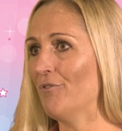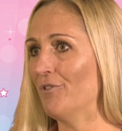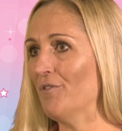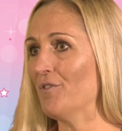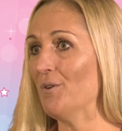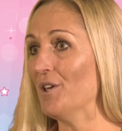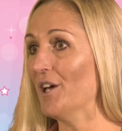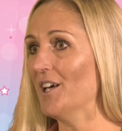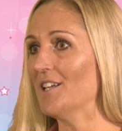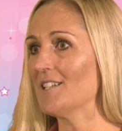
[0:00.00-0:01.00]
for a few
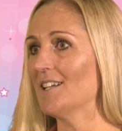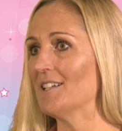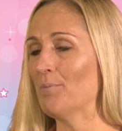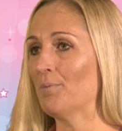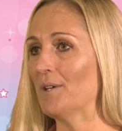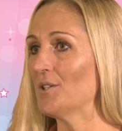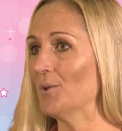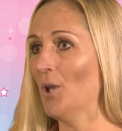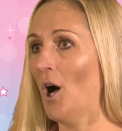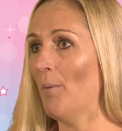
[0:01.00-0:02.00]
years as a
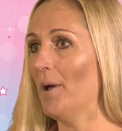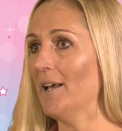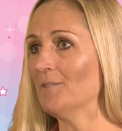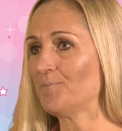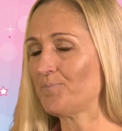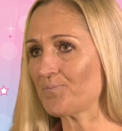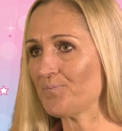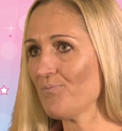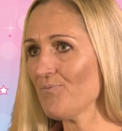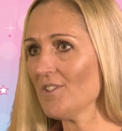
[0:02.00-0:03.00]
preschool hobby,
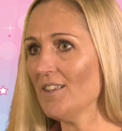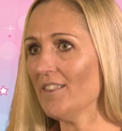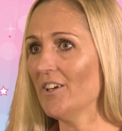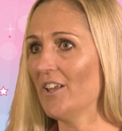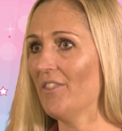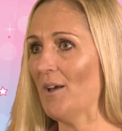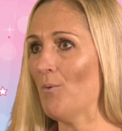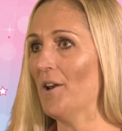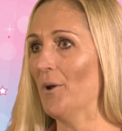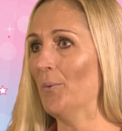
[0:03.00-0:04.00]
that they
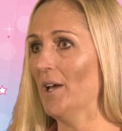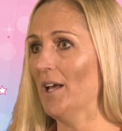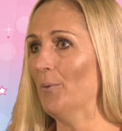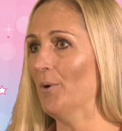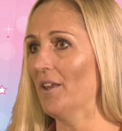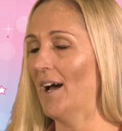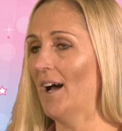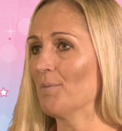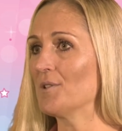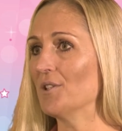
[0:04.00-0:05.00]
went away with an
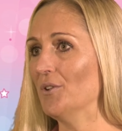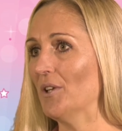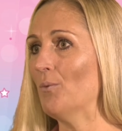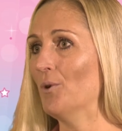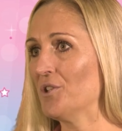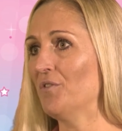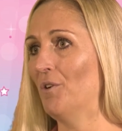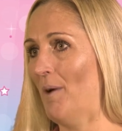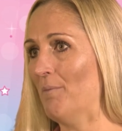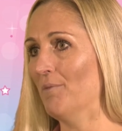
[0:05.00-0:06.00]
absolutely
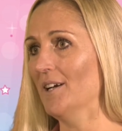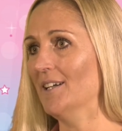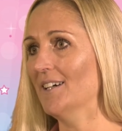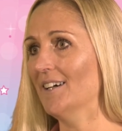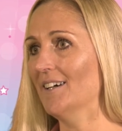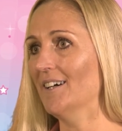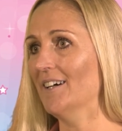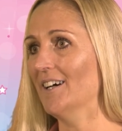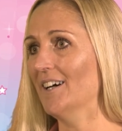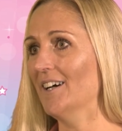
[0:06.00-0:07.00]
wonderful memory
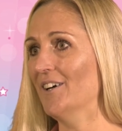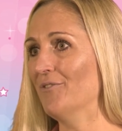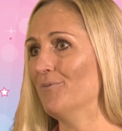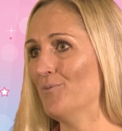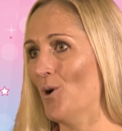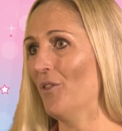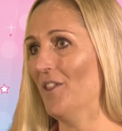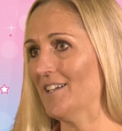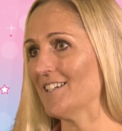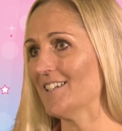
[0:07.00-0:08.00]
of what
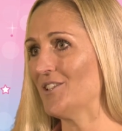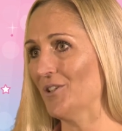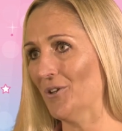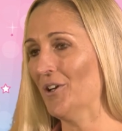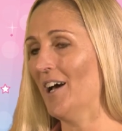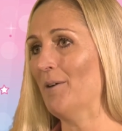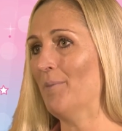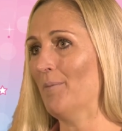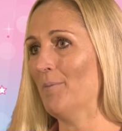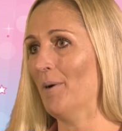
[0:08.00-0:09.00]
they'd done at
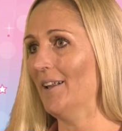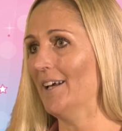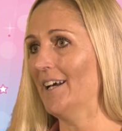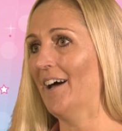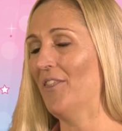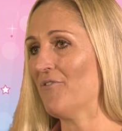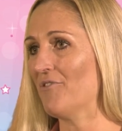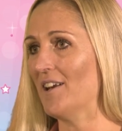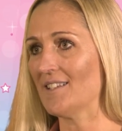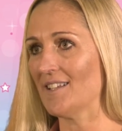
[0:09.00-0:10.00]
Baby Ballet and the
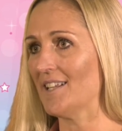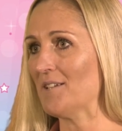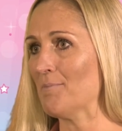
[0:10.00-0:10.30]
friends that they'd